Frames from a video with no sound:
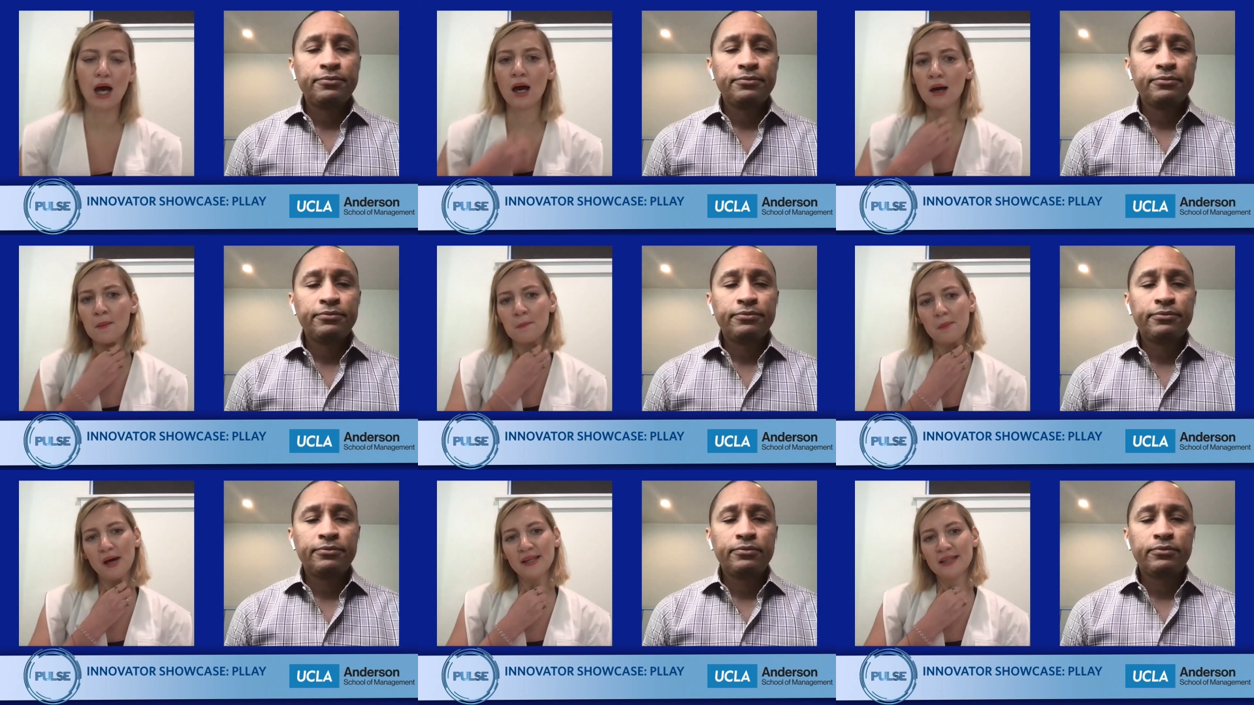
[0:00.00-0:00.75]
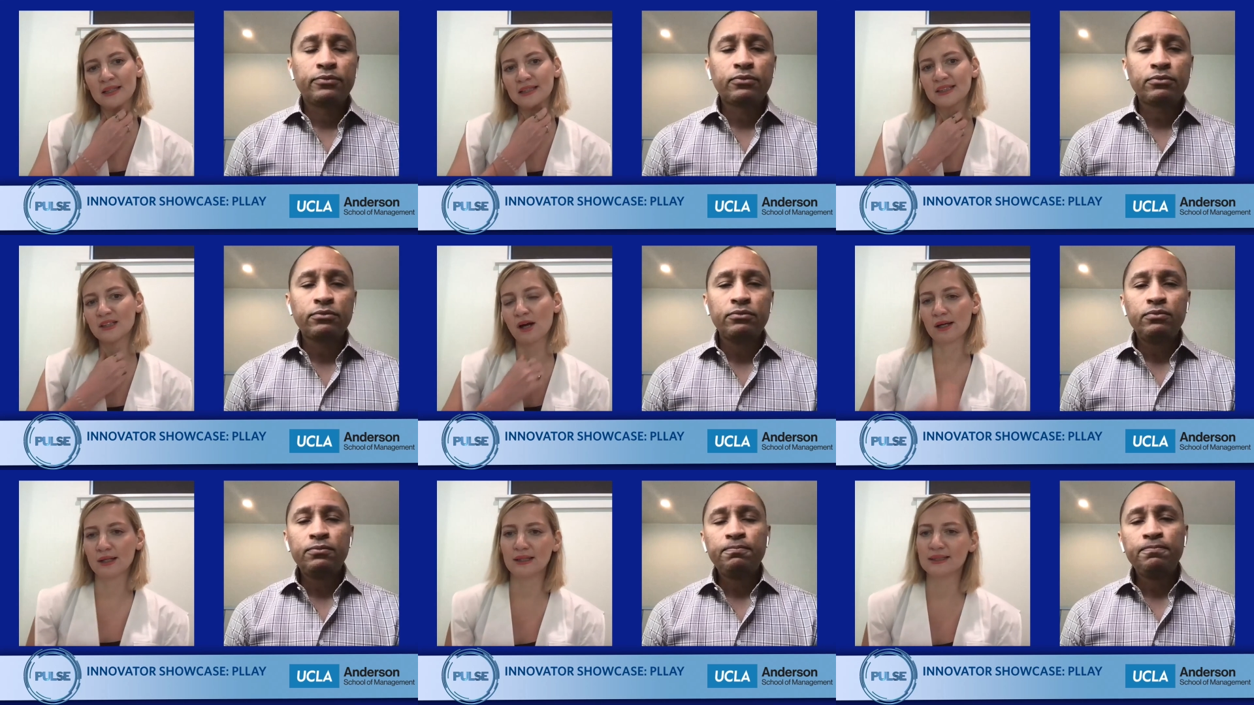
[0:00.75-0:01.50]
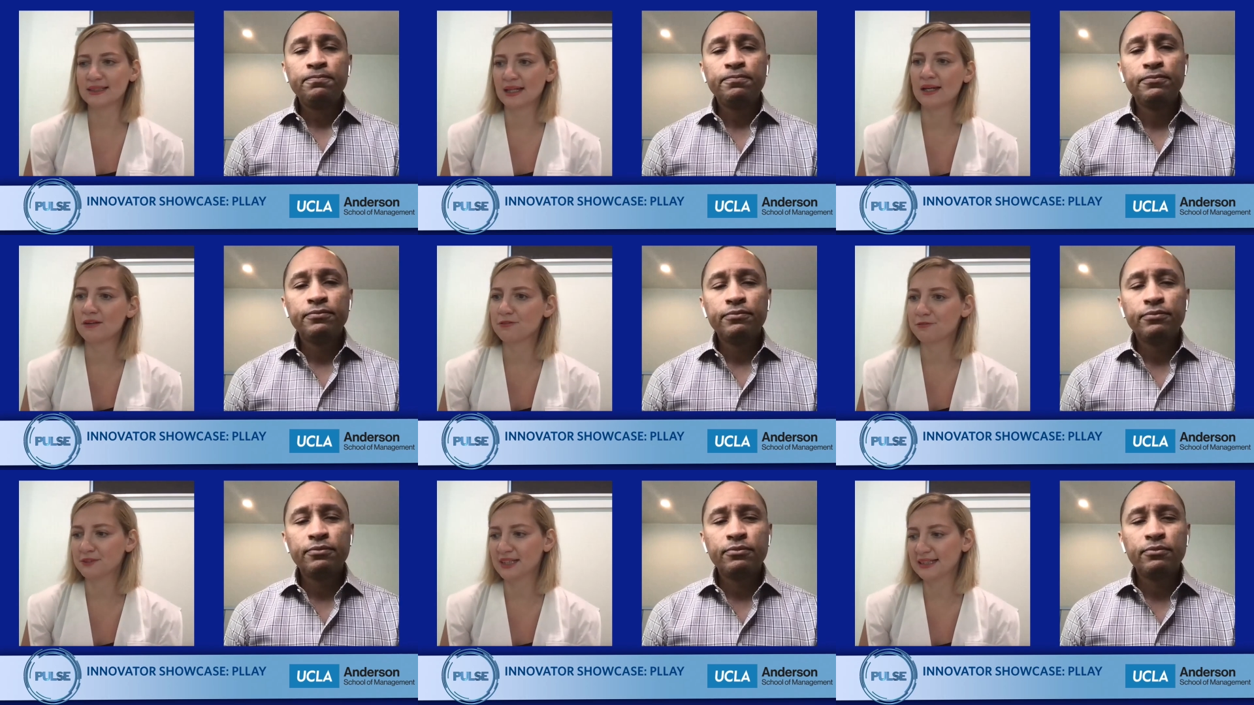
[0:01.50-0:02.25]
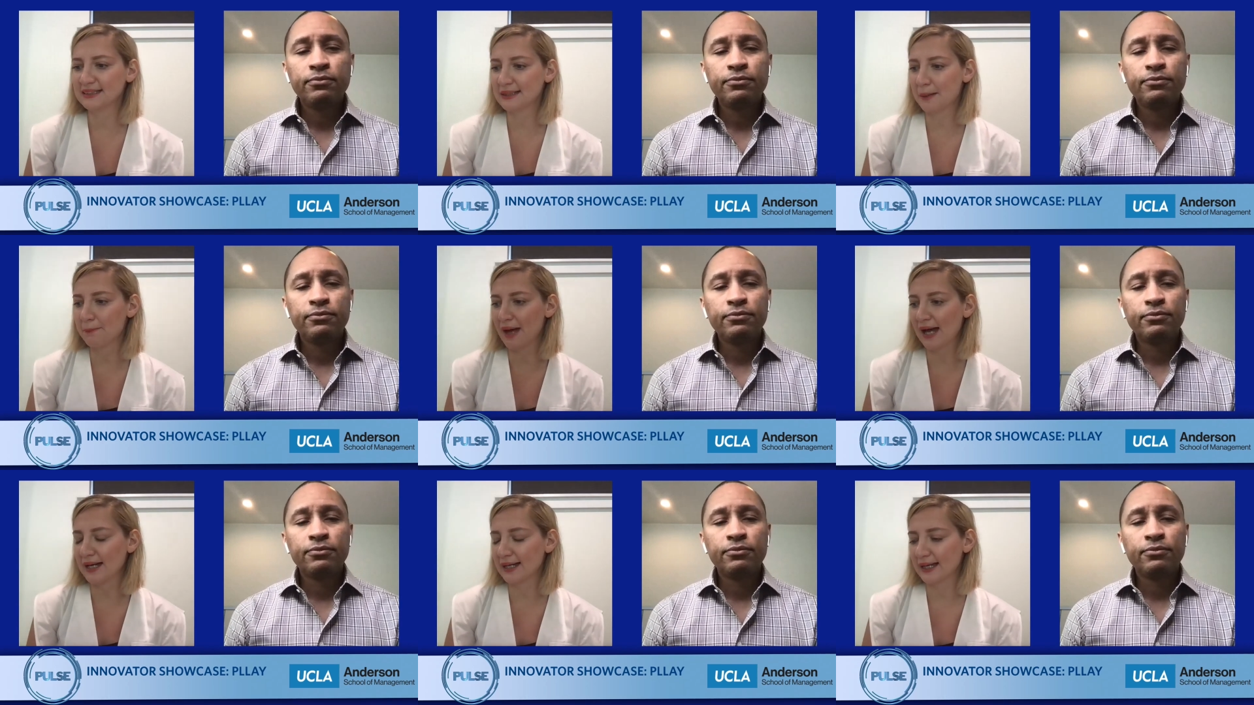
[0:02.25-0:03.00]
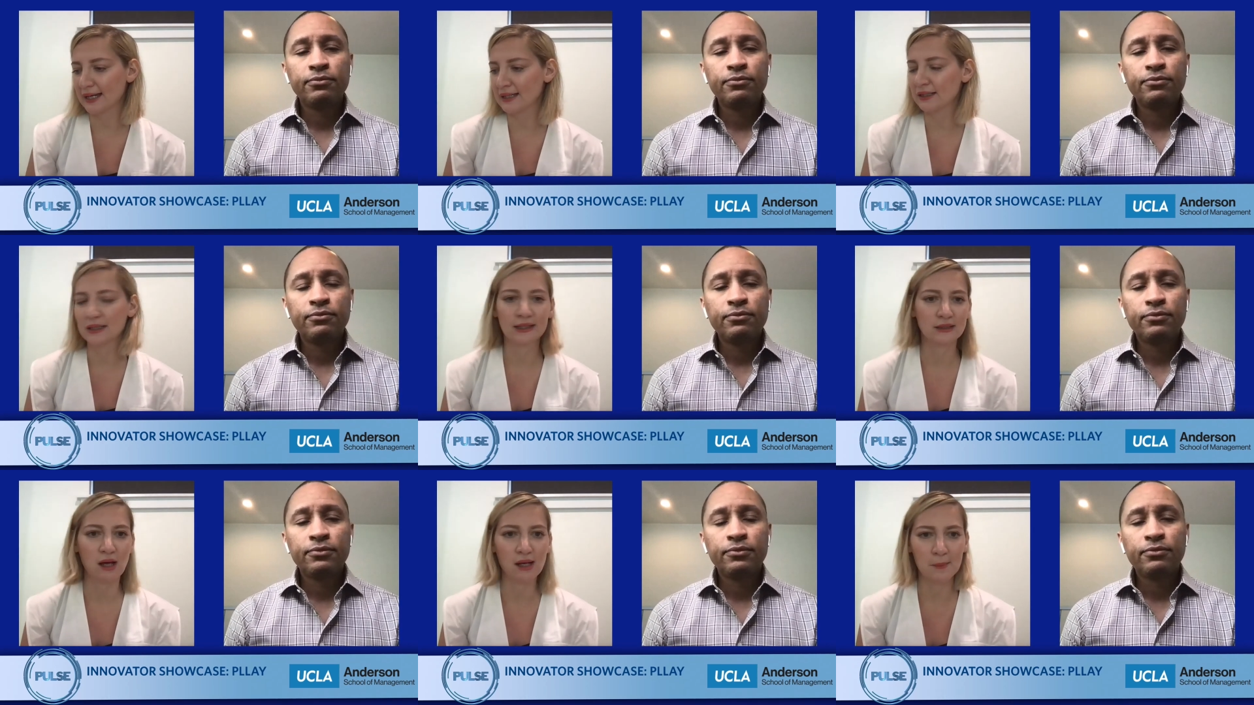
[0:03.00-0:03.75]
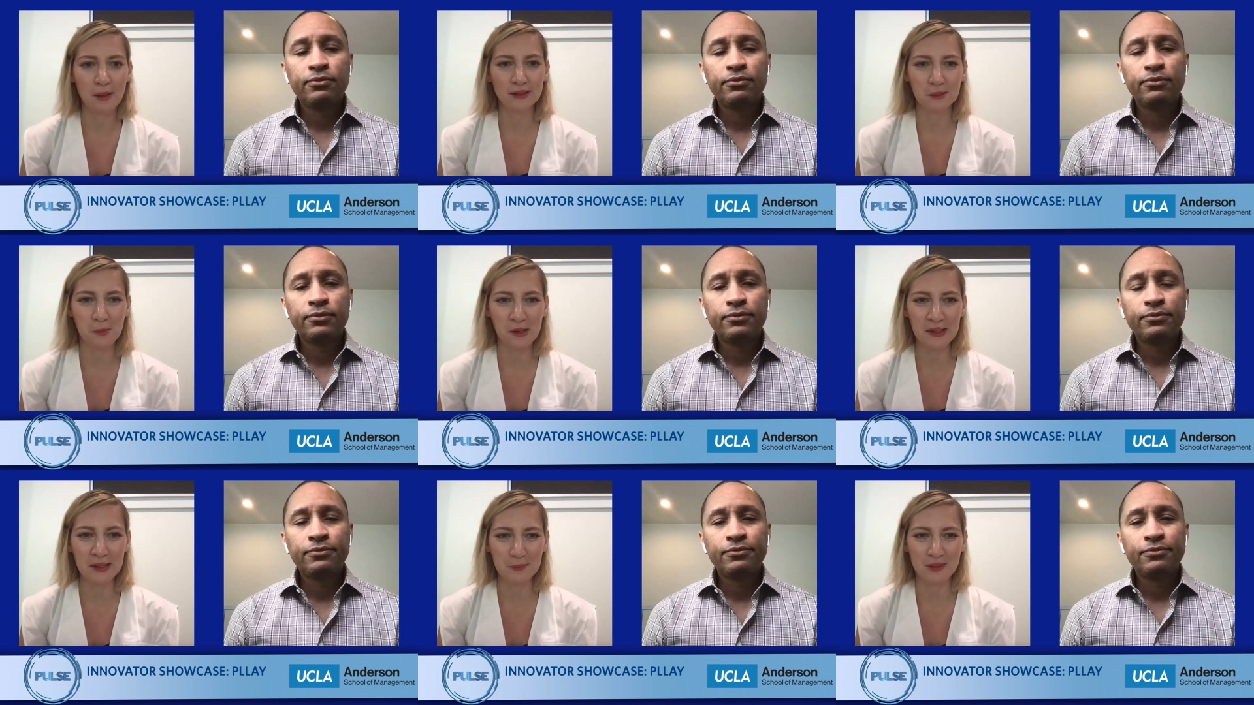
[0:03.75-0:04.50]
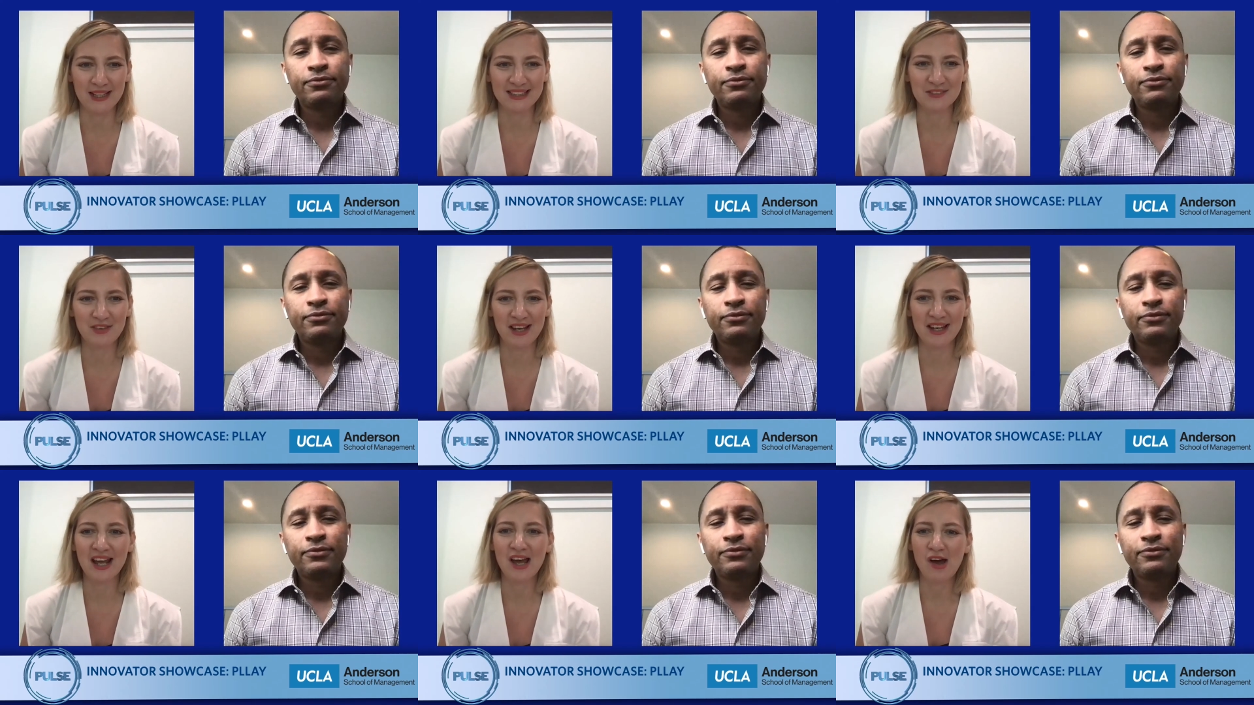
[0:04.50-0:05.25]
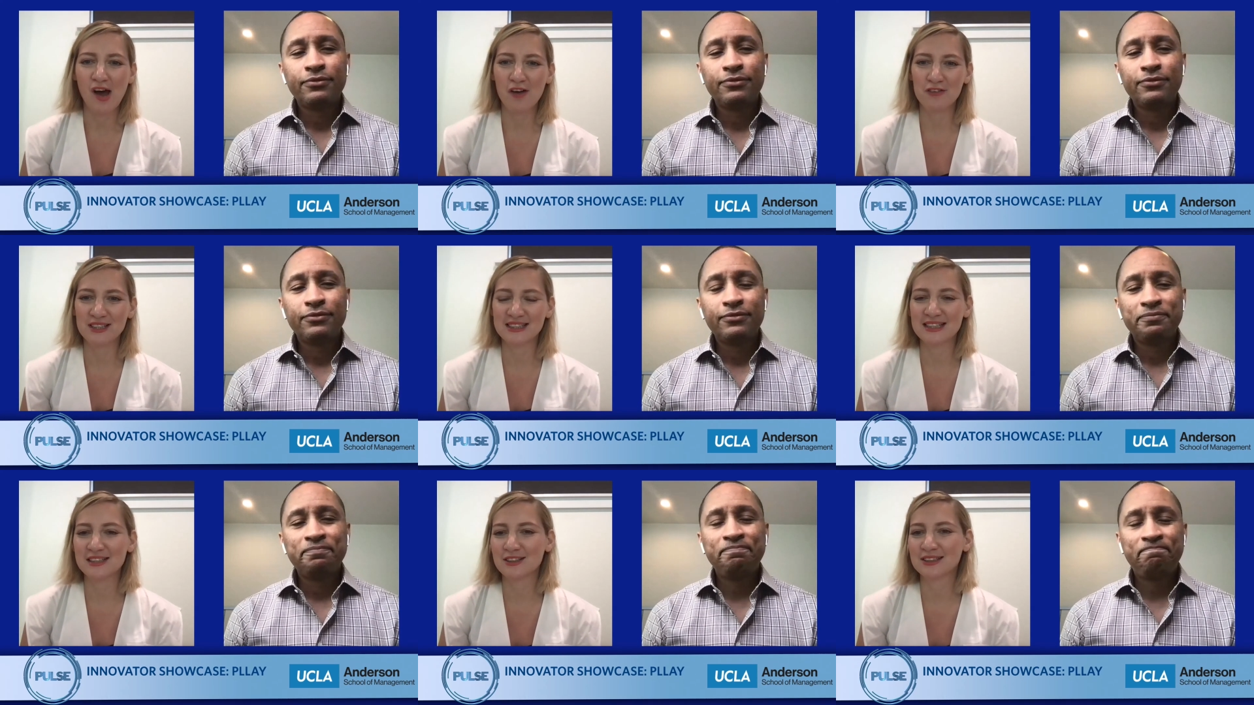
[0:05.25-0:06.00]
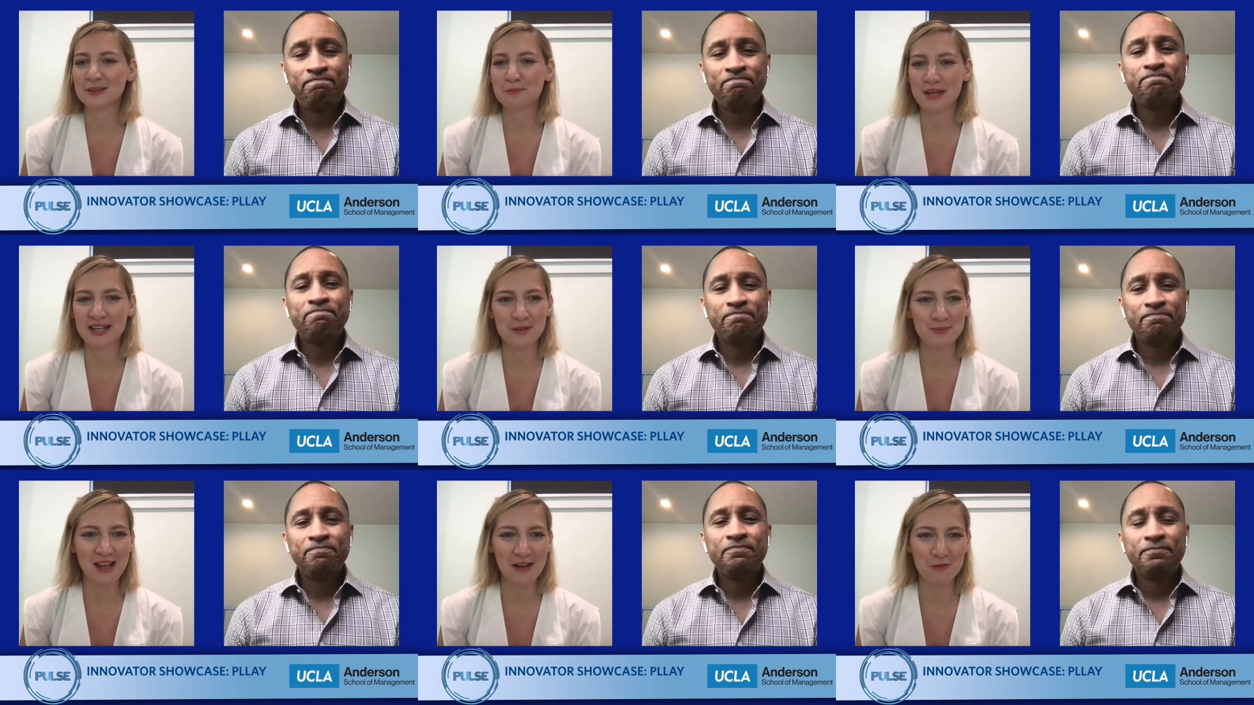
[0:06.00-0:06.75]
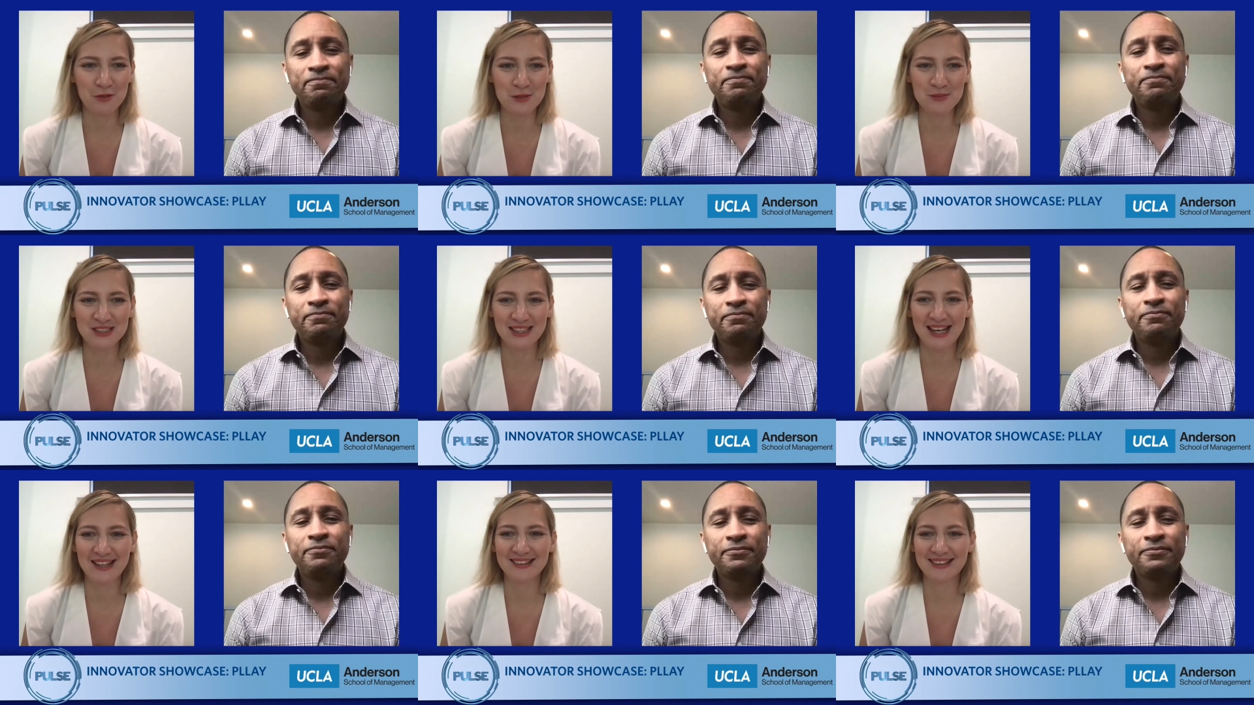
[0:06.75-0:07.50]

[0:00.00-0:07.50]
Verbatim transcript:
Speaker 1: And then let's kind of take a step back again and talk about the marketplace, right? Obviously there's some betting platforms that,